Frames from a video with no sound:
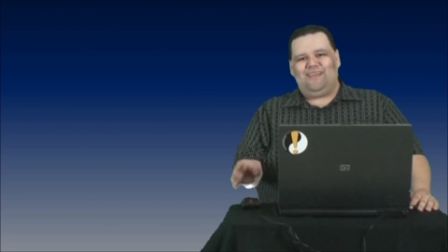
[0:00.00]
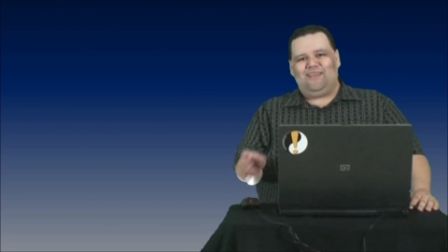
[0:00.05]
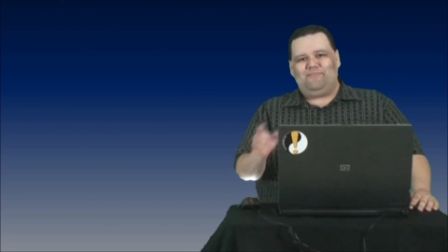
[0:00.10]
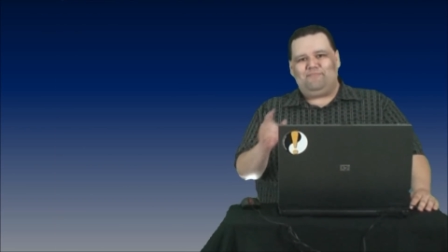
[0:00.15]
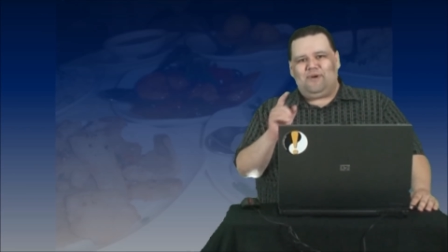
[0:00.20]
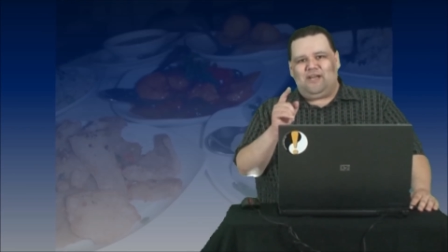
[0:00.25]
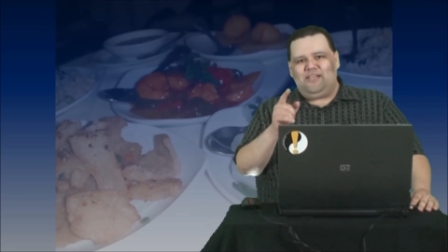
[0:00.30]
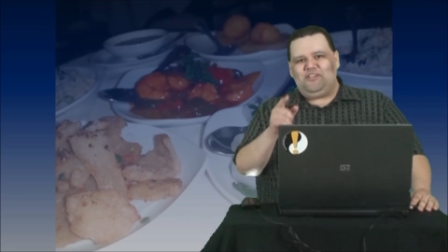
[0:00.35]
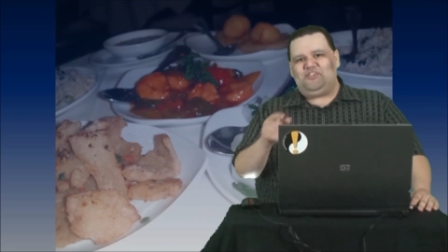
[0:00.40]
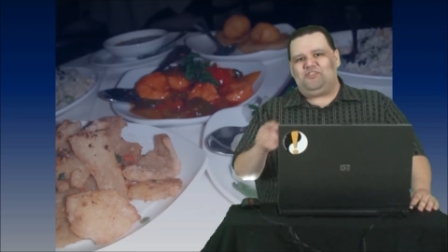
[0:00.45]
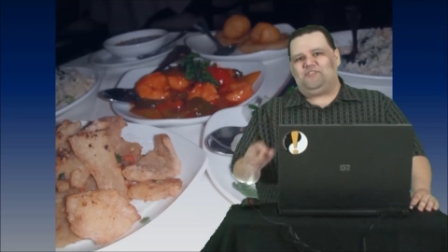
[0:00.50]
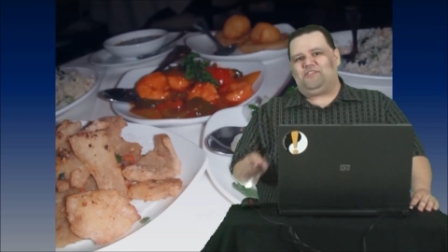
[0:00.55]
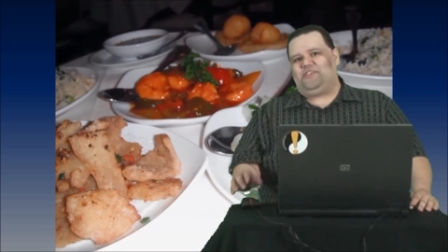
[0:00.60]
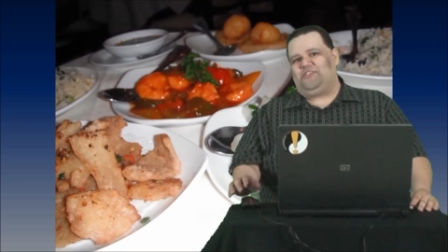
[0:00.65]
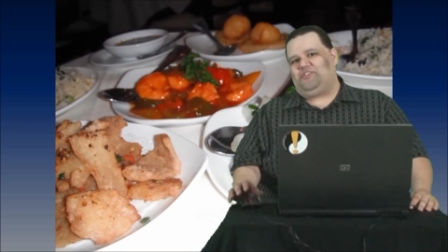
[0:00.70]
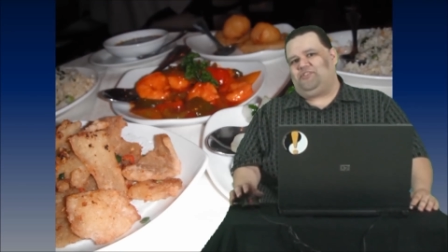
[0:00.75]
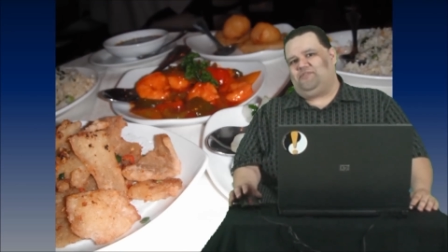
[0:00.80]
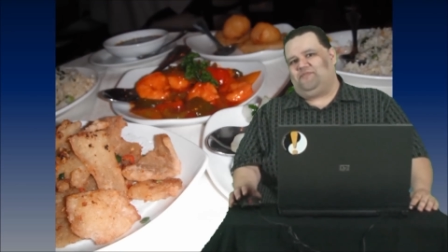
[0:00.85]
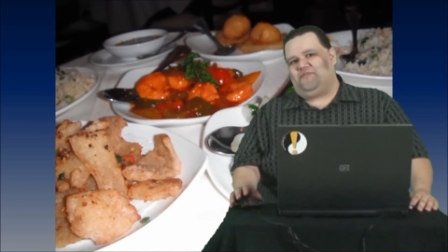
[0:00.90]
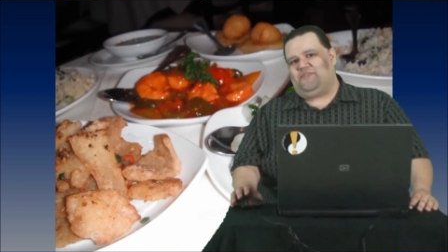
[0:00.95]
and might
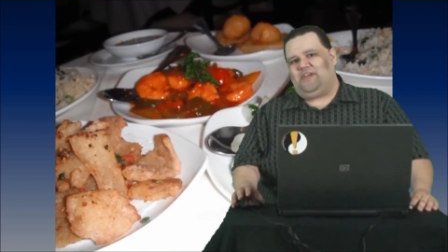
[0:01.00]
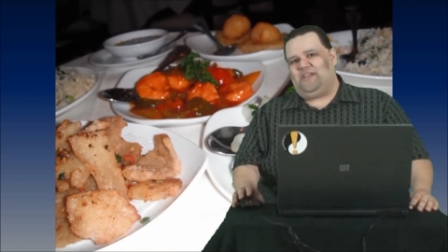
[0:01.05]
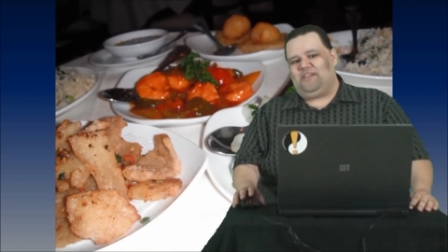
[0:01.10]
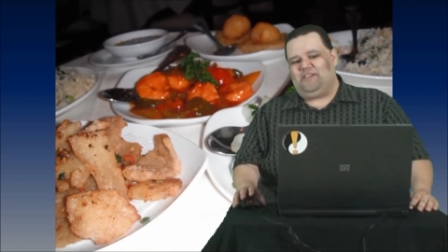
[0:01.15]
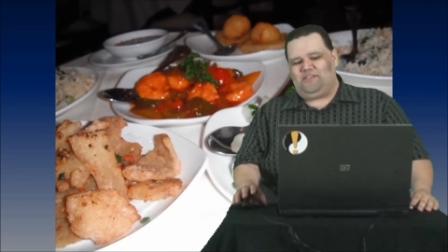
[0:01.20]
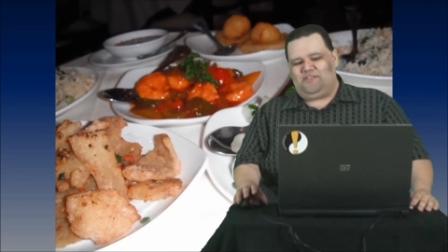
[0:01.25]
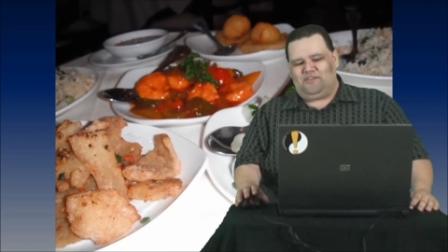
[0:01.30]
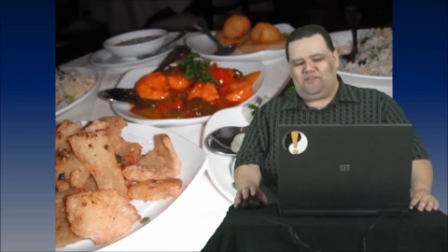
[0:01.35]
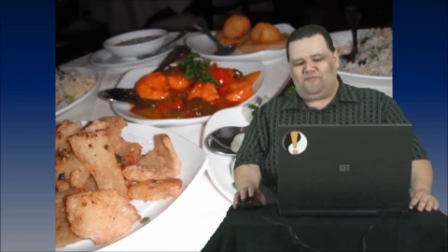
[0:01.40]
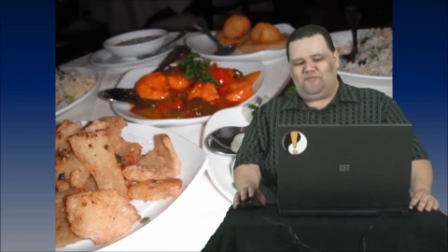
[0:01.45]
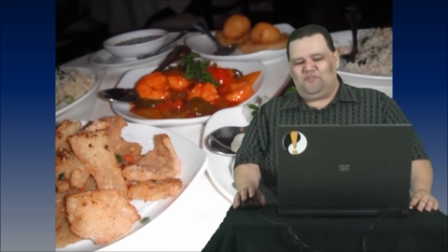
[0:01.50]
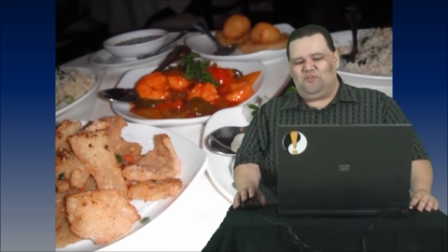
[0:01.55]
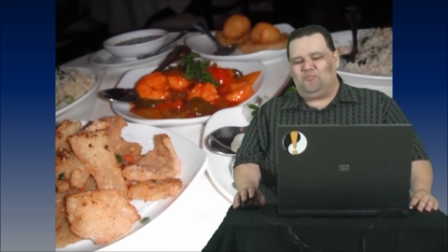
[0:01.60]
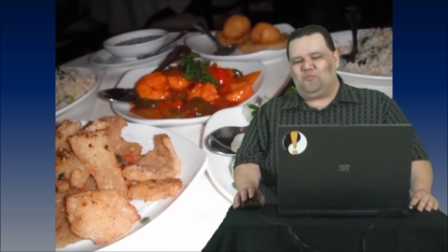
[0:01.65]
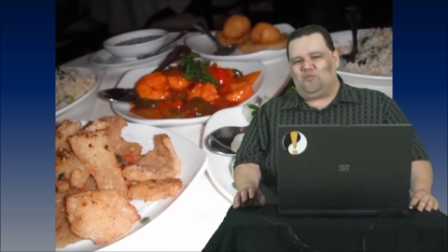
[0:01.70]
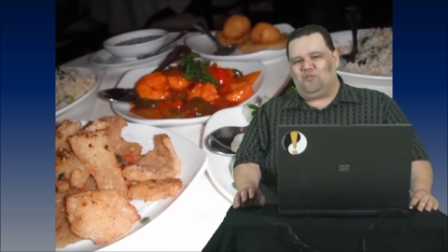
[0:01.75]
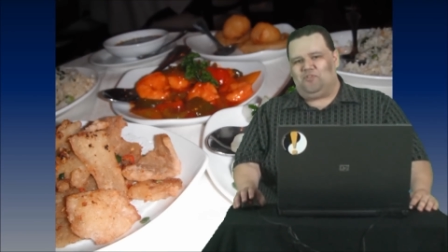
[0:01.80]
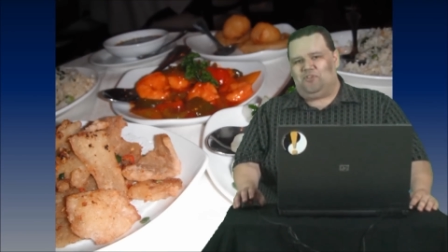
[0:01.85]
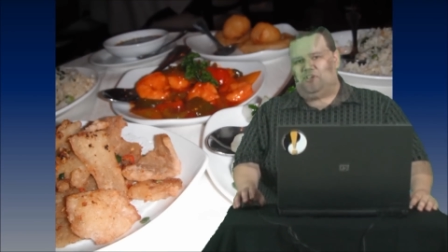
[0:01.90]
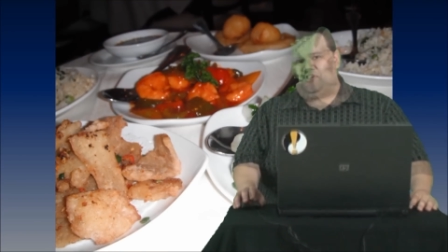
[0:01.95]
just get you invited to a
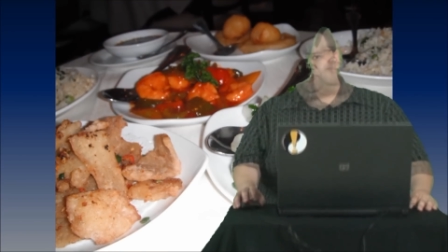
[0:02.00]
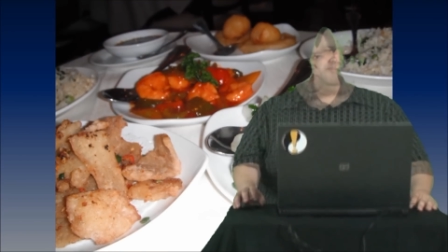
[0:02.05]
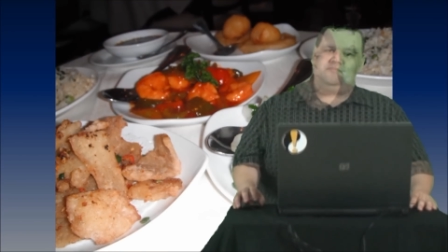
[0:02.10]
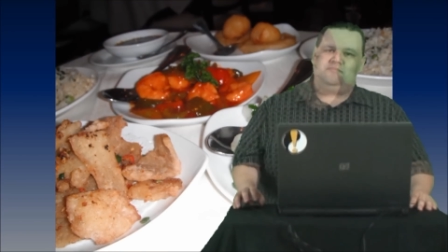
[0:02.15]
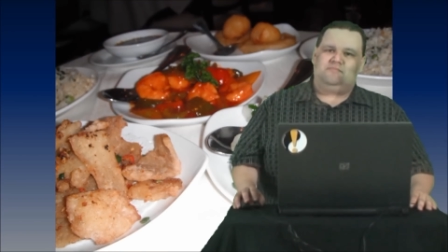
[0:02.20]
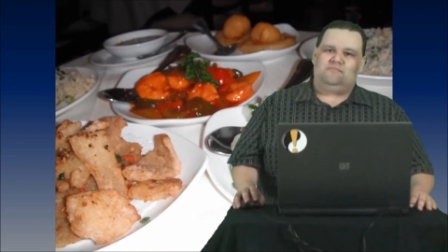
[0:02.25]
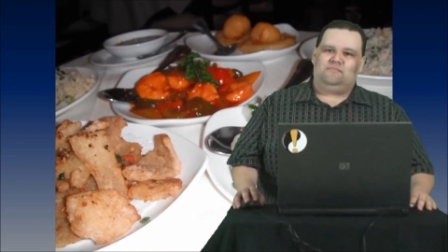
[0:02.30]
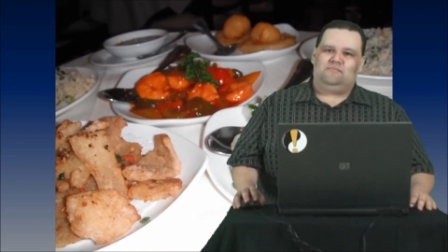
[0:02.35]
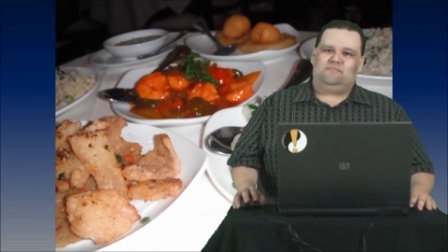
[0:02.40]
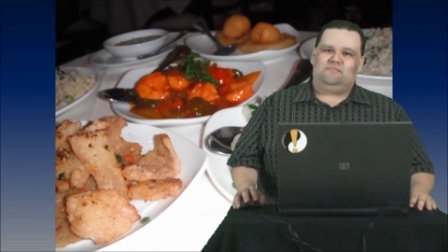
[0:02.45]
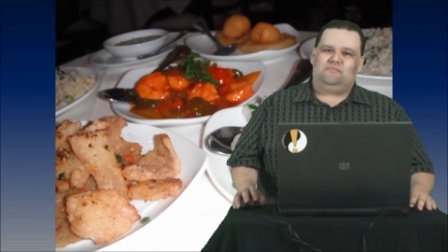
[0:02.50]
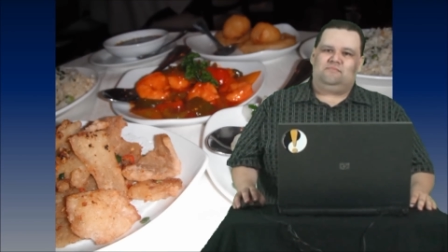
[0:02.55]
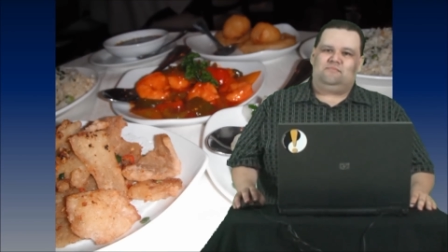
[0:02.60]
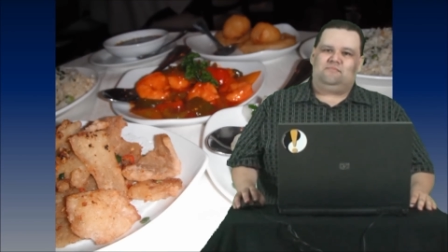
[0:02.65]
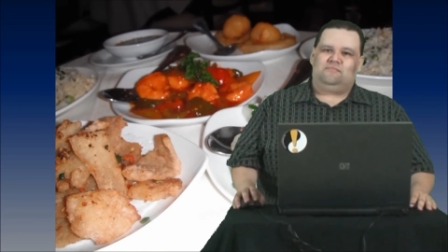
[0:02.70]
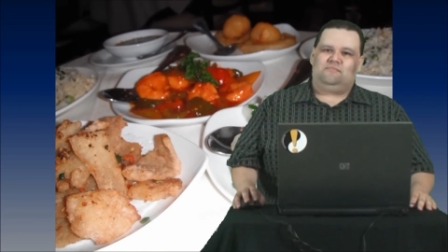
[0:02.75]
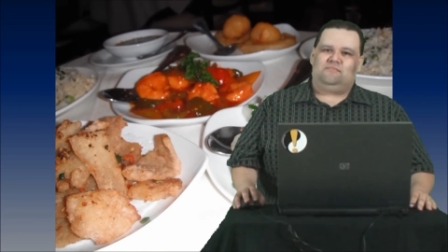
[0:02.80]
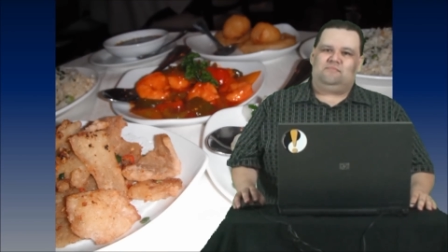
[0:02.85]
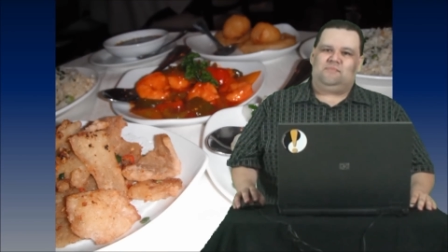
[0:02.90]
few more lunches.